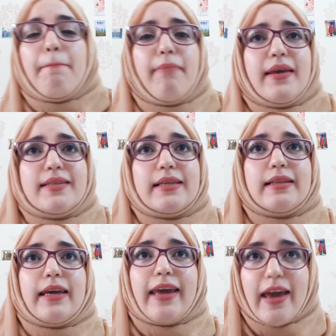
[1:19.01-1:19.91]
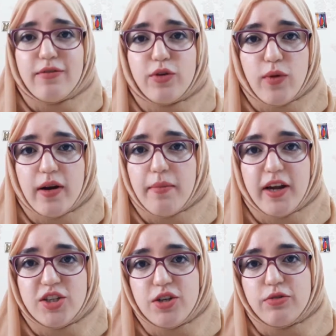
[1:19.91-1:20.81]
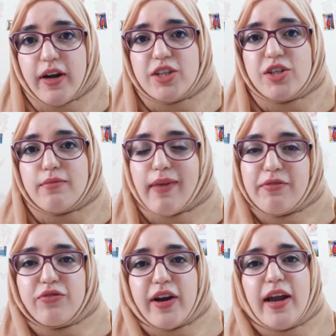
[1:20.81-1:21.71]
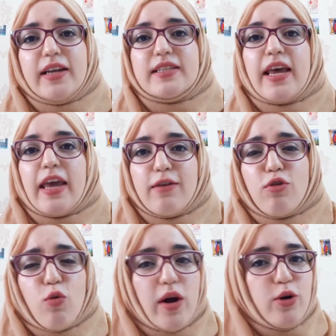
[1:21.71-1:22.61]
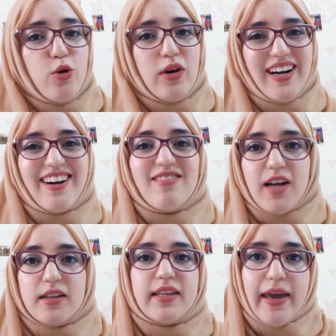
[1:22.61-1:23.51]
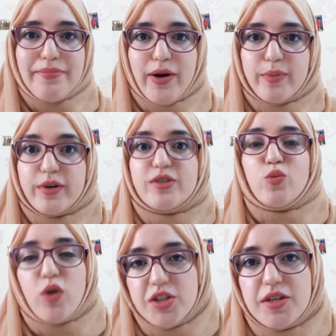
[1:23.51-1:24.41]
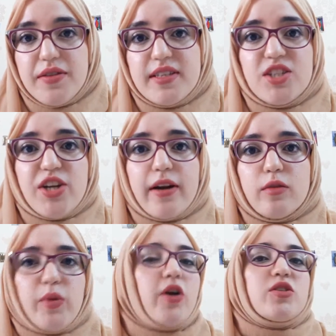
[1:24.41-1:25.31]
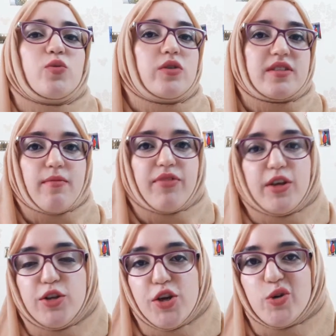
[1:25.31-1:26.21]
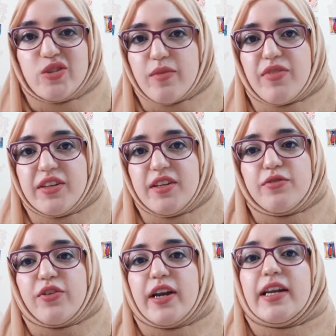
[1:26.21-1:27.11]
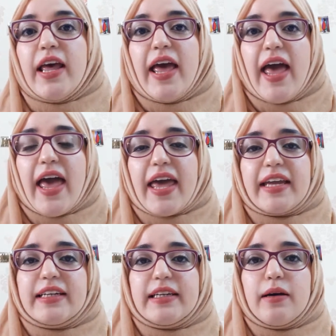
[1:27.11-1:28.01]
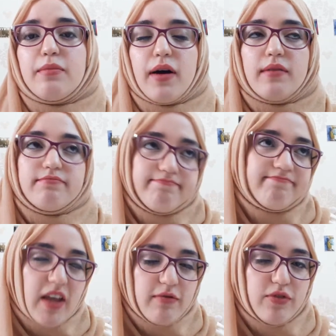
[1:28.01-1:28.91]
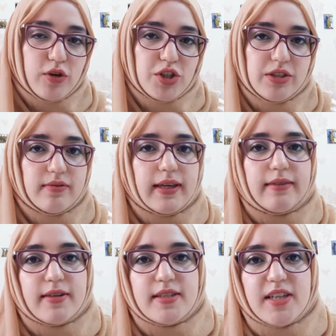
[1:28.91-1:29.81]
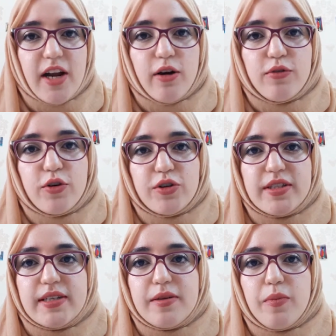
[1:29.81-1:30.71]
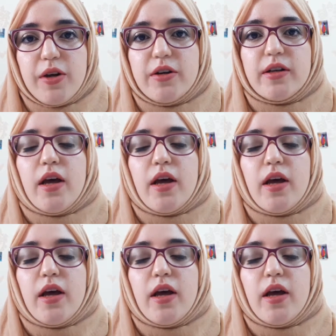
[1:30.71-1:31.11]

Basically, everyone in my generation, my friends, even the ones who are not K-popers, watched this channel because it was something new, something different. And but unfortunately, this channel, of course, disappeared.